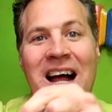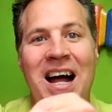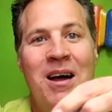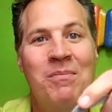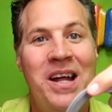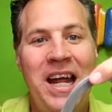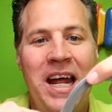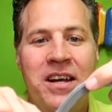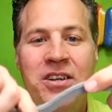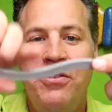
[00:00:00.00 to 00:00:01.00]
um,
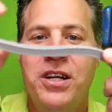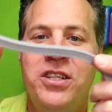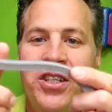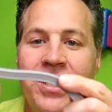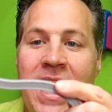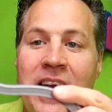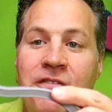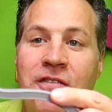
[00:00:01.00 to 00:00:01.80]
and you can just kind of